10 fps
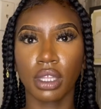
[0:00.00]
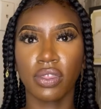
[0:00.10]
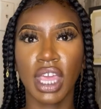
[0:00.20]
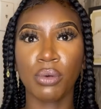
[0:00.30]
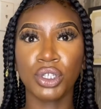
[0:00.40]

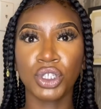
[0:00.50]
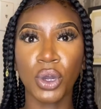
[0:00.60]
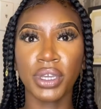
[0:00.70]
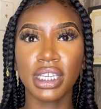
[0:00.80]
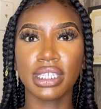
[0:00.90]
That was so
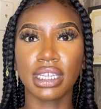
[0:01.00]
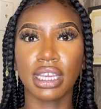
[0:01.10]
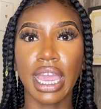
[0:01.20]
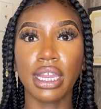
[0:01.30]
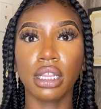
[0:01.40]
easy,
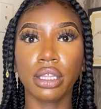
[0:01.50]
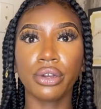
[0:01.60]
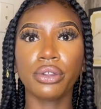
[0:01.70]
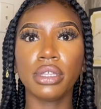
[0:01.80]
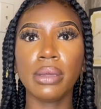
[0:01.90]
and it
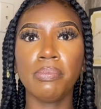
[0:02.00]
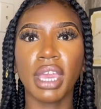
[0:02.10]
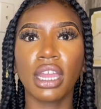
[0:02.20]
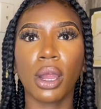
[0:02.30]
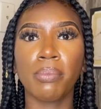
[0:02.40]
literally
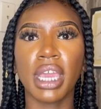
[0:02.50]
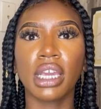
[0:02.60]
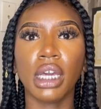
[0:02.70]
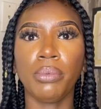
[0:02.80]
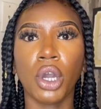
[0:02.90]
made our
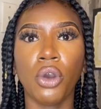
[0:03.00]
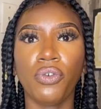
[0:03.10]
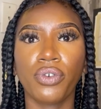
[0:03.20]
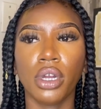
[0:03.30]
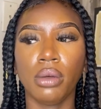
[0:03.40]
makeup go
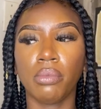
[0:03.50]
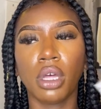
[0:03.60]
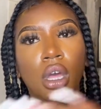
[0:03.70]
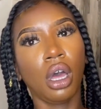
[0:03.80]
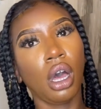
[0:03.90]
from
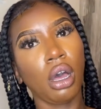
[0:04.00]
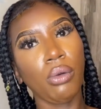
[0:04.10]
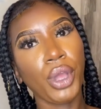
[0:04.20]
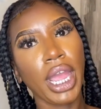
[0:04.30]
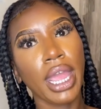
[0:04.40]

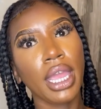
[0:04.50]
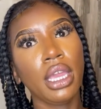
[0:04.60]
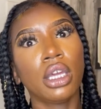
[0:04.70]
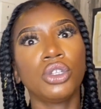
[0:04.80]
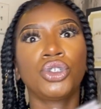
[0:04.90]
okay
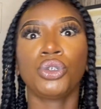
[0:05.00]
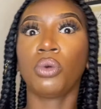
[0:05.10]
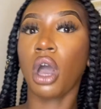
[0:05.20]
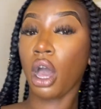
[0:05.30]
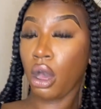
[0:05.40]
to
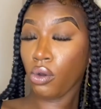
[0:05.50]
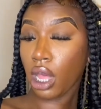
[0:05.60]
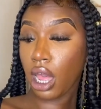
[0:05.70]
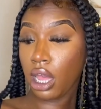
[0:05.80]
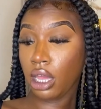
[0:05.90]

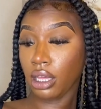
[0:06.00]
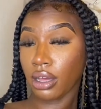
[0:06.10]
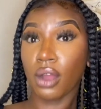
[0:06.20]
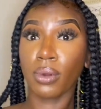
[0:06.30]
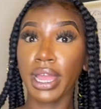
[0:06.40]
okay,
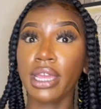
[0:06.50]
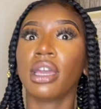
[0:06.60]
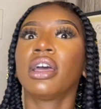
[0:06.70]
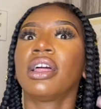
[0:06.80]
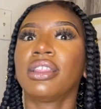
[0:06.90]
all right?
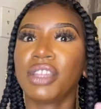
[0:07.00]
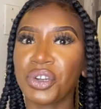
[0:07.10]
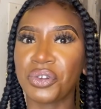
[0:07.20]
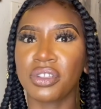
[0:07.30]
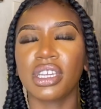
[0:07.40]

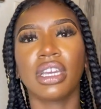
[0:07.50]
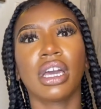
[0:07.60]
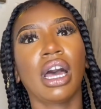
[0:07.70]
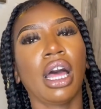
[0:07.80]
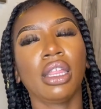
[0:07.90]
Literally.
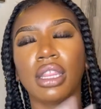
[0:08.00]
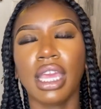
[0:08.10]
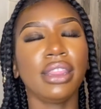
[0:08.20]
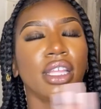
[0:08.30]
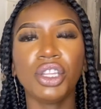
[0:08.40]

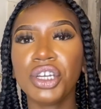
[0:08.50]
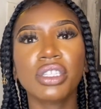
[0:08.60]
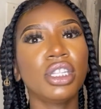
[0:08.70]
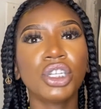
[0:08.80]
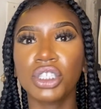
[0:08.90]
It
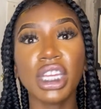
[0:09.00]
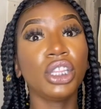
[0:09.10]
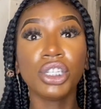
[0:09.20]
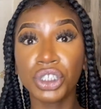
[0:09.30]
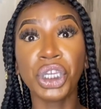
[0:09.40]

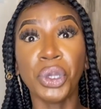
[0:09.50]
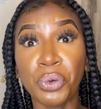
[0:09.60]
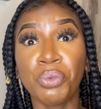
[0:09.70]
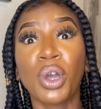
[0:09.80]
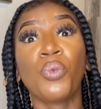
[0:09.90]
looked cute
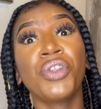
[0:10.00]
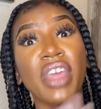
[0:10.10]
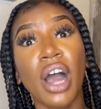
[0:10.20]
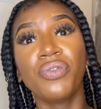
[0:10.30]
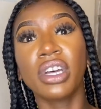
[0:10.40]

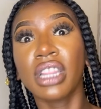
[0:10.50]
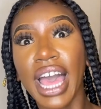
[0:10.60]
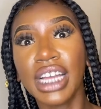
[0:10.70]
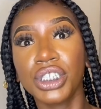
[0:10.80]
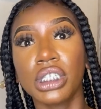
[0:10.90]
without the
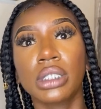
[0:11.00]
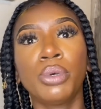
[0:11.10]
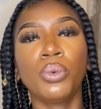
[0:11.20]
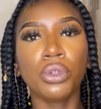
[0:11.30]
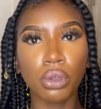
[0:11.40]
lashes, but
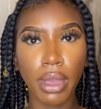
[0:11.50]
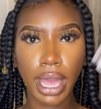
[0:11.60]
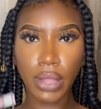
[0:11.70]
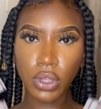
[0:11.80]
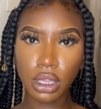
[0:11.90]
when you
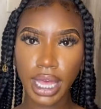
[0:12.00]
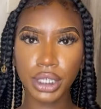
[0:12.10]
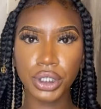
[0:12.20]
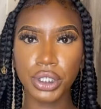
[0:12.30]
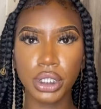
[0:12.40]
add the
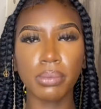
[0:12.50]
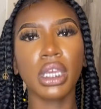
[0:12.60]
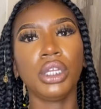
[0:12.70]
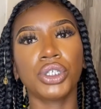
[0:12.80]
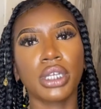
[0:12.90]
lashes, to me, it
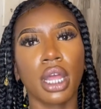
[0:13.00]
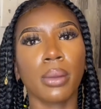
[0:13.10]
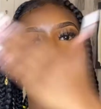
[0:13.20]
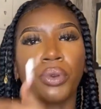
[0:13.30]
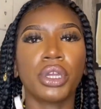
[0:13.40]
just kind
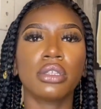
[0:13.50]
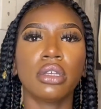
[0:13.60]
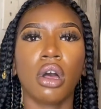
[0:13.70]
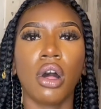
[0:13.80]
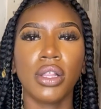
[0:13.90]
of brings it
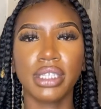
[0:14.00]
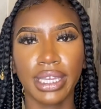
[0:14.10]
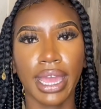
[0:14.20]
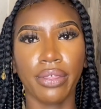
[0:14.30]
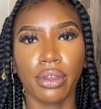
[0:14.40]
all
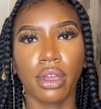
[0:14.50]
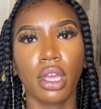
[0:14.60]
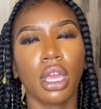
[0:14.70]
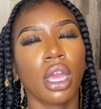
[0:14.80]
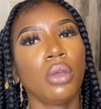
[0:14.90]
together.
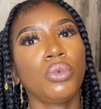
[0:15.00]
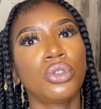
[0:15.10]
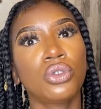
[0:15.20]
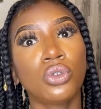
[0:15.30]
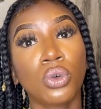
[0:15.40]
And it was
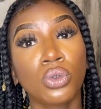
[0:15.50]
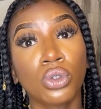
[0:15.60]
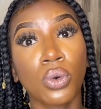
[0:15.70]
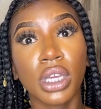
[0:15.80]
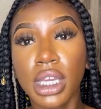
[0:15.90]

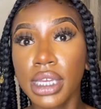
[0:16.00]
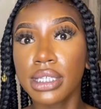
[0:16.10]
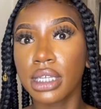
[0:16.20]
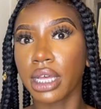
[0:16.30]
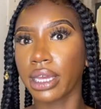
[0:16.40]
so easy.
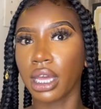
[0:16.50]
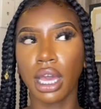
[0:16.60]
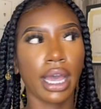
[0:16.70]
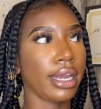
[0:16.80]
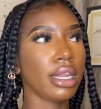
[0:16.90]
Like,
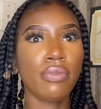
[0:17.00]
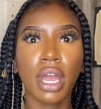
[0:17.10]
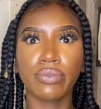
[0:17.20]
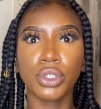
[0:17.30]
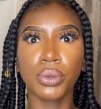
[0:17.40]
I didn't even have
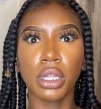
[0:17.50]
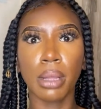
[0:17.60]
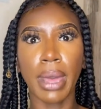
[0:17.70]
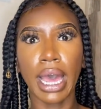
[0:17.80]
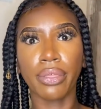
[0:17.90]
to do it in the
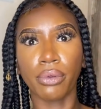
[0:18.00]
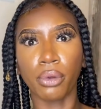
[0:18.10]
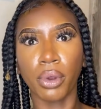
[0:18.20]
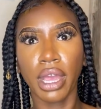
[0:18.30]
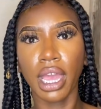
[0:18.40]
bathroom,
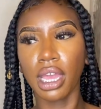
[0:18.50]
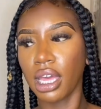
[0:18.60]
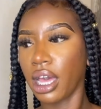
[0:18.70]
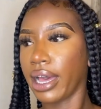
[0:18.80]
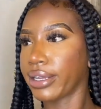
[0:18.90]
okay?
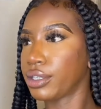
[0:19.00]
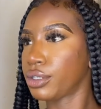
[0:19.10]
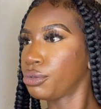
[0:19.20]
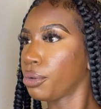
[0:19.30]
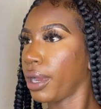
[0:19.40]
I could just
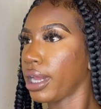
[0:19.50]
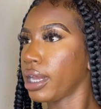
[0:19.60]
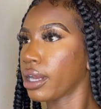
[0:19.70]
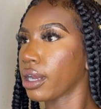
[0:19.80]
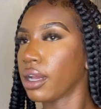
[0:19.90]
do it right
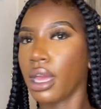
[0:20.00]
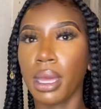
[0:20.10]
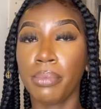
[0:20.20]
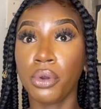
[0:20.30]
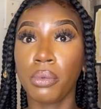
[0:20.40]
here, and
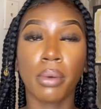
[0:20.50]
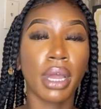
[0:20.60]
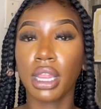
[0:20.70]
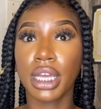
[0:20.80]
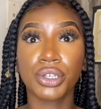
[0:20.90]
boom, my
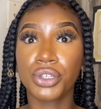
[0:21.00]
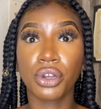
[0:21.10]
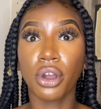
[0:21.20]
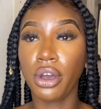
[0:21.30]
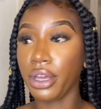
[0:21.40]
lashes are
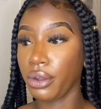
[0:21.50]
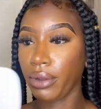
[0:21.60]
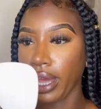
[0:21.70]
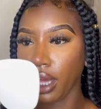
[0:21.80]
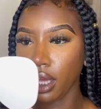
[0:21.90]
on,
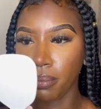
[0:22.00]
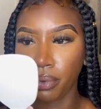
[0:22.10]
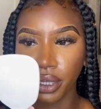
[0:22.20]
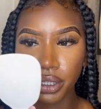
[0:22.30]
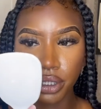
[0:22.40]
okay? It
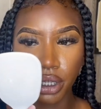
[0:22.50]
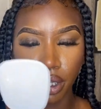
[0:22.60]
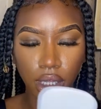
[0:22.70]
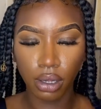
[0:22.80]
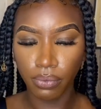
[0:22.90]
blends
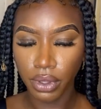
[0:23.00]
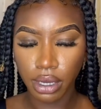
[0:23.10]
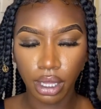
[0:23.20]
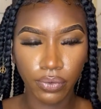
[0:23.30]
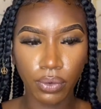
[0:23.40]
good.
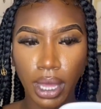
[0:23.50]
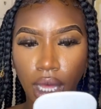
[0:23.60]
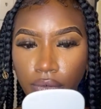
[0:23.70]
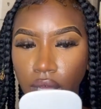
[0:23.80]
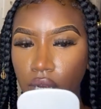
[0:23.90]
Now, if you
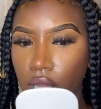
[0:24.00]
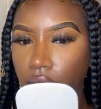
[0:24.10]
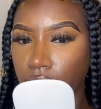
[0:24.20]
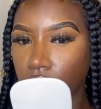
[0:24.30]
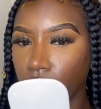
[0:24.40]
have any
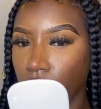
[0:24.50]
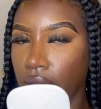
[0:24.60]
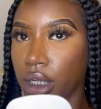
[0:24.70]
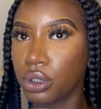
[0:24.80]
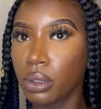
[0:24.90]
like little
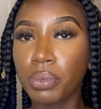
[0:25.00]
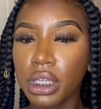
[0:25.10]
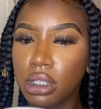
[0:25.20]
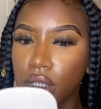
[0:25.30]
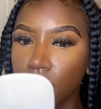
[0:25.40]
extra
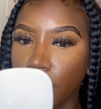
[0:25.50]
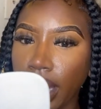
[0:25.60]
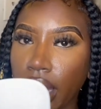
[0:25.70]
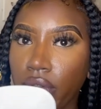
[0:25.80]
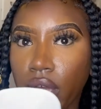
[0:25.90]
pieces that
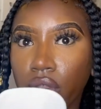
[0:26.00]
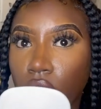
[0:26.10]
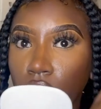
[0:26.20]
have like the glue,